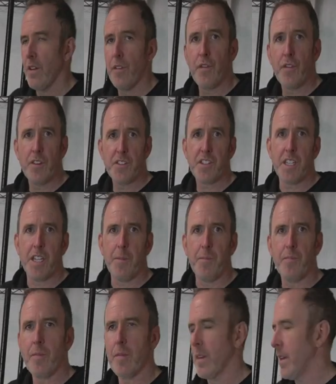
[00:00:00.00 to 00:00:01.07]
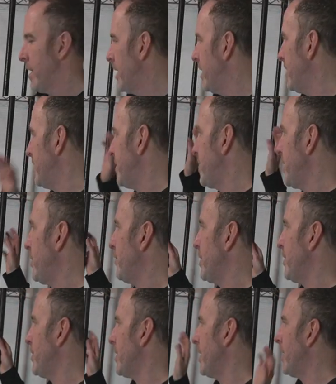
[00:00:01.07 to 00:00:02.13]
First step, shelving
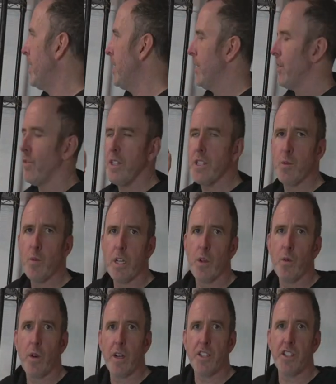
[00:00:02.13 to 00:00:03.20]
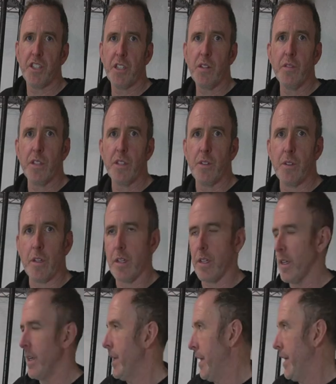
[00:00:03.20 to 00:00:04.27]
unit. The reason why you want a shelving unit
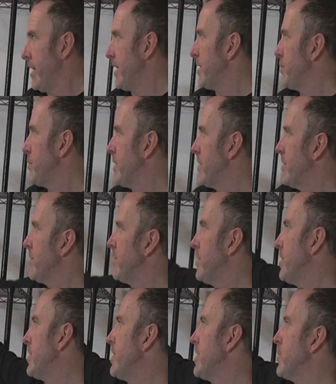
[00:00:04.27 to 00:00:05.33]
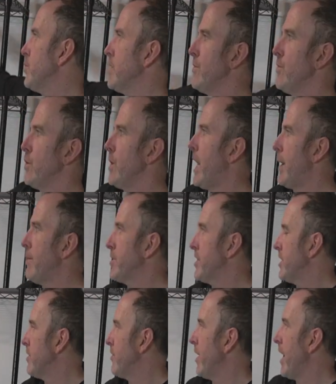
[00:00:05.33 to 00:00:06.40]
is because this will give you
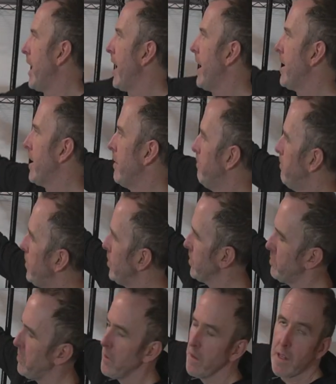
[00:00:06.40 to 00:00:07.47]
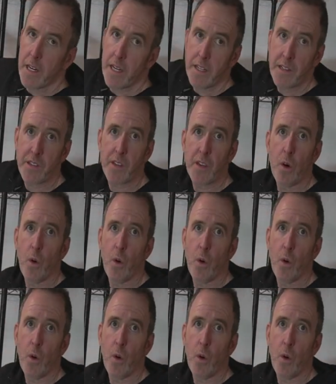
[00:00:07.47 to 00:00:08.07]
option of adding multiple lights